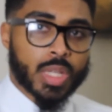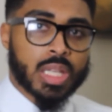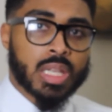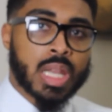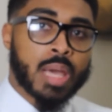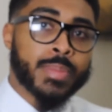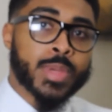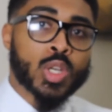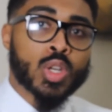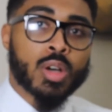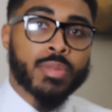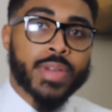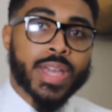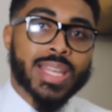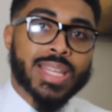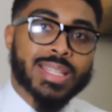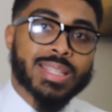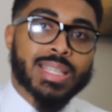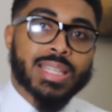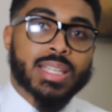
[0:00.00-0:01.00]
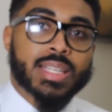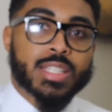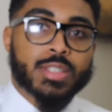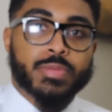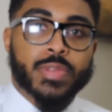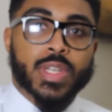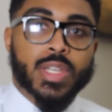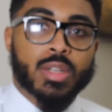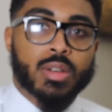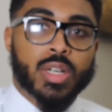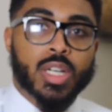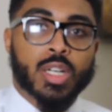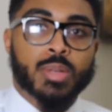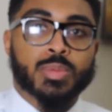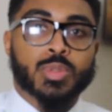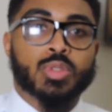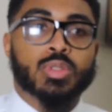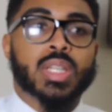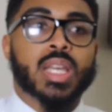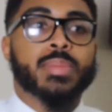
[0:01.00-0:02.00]
Let me know if anything in this video helped
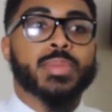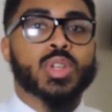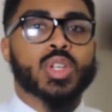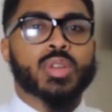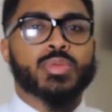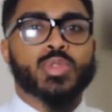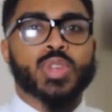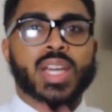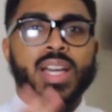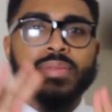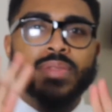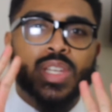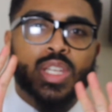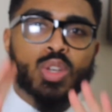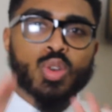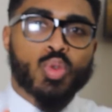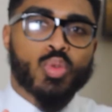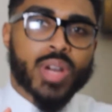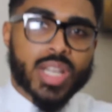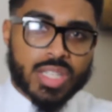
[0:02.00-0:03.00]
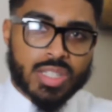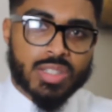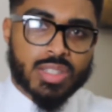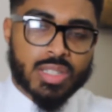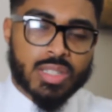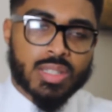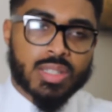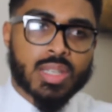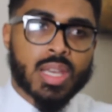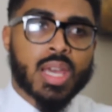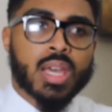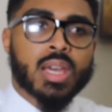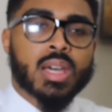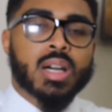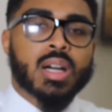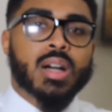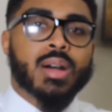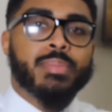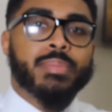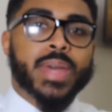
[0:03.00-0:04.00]
you. Let me know if you have any questions.
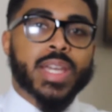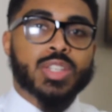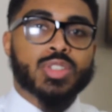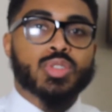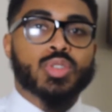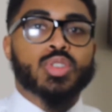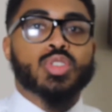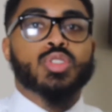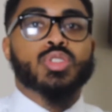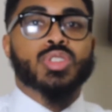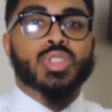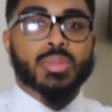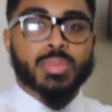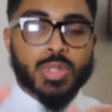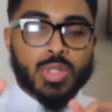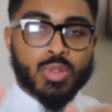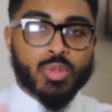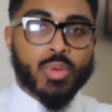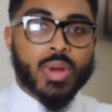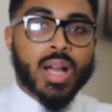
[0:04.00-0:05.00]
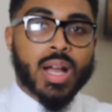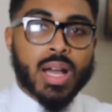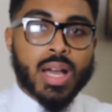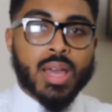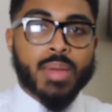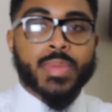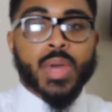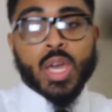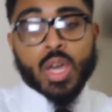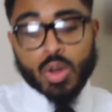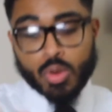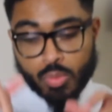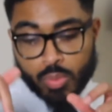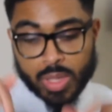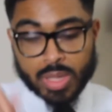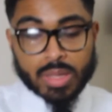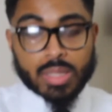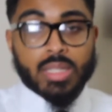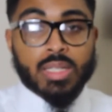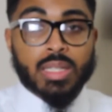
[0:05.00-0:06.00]
Uh, make sure you subscribe
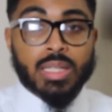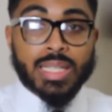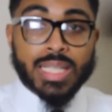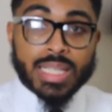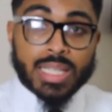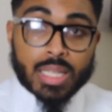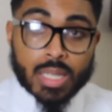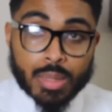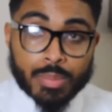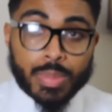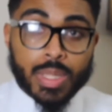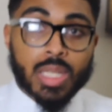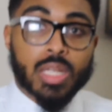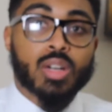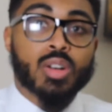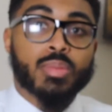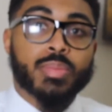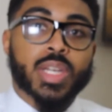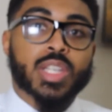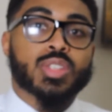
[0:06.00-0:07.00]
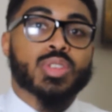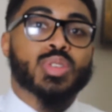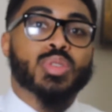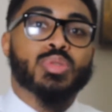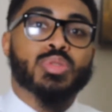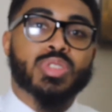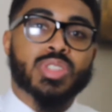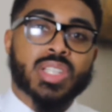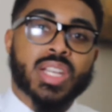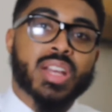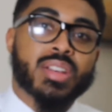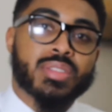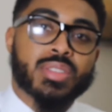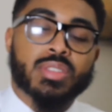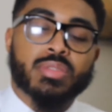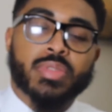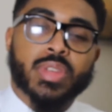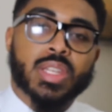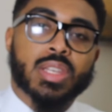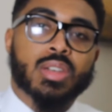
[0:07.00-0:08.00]
with the link below. Make sure you share this
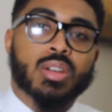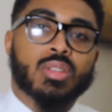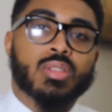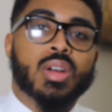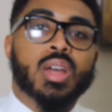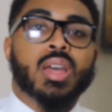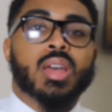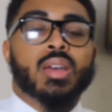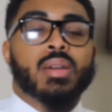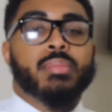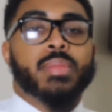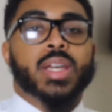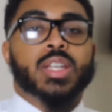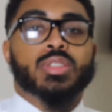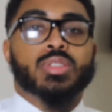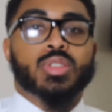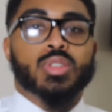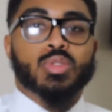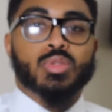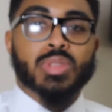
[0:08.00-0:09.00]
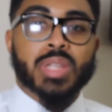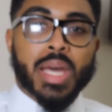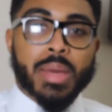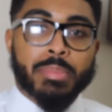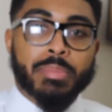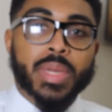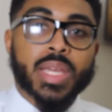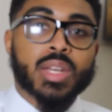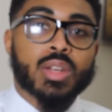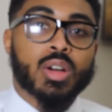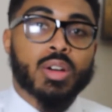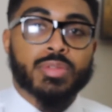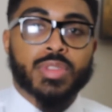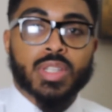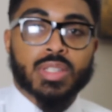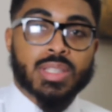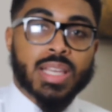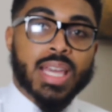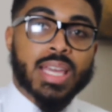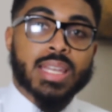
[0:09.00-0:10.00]
video. Make sure you let me know if
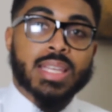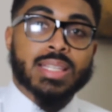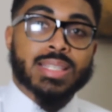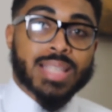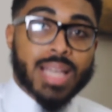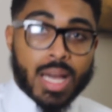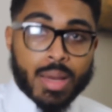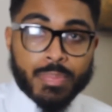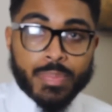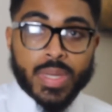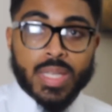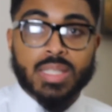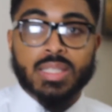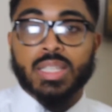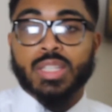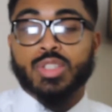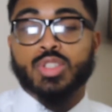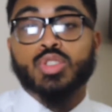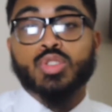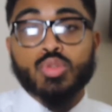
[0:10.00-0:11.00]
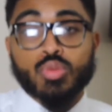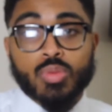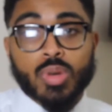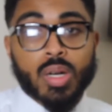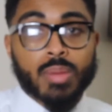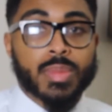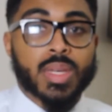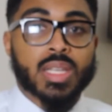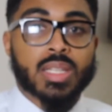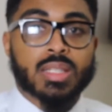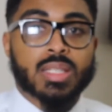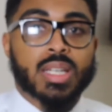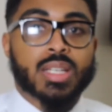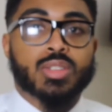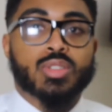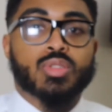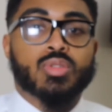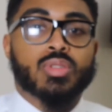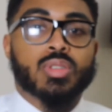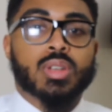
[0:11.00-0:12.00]
there's any topics that you want me to
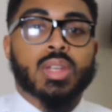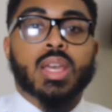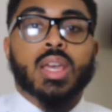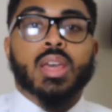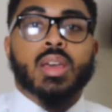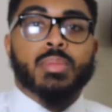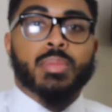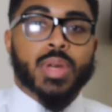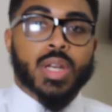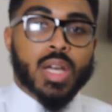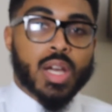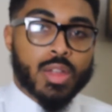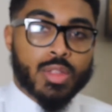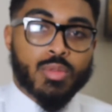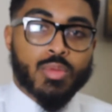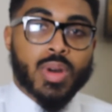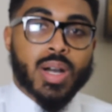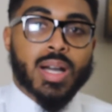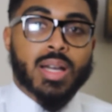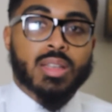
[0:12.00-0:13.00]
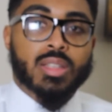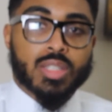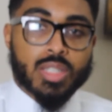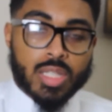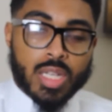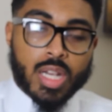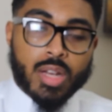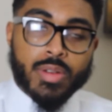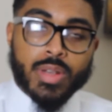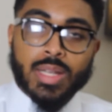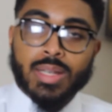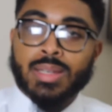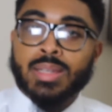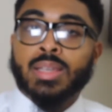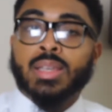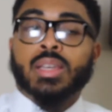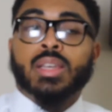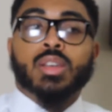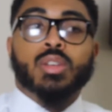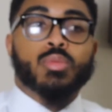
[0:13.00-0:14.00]
touch on. But otherwise, share it
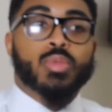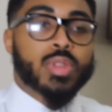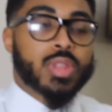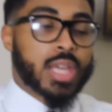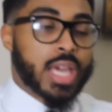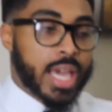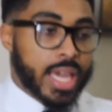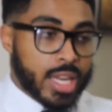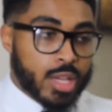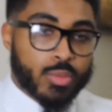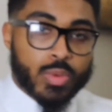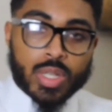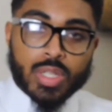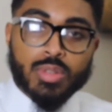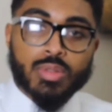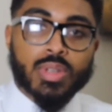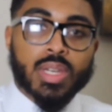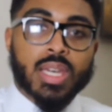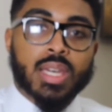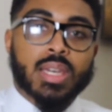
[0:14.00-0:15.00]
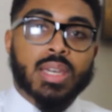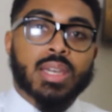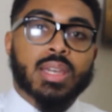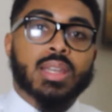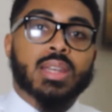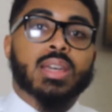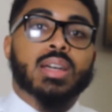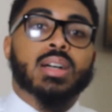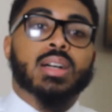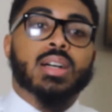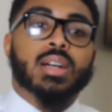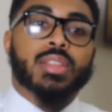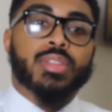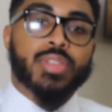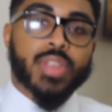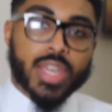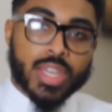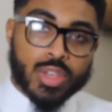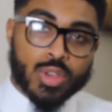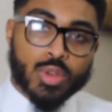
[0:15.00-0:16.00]
with anyone you can. Uh,
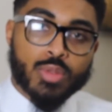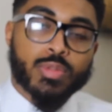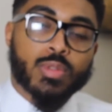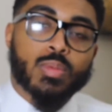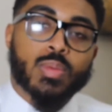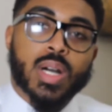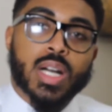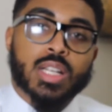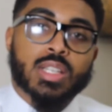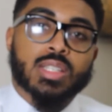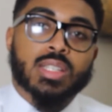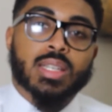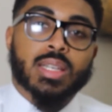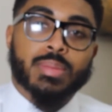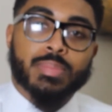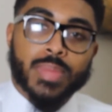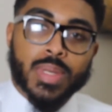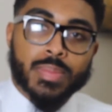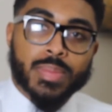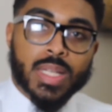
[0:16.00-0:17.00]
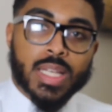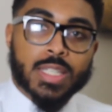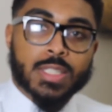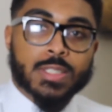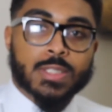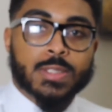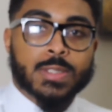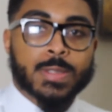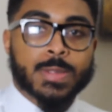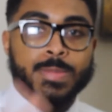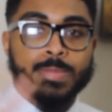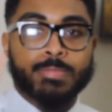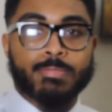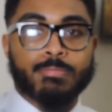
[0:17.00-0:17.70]
thank you for watching and be blessed.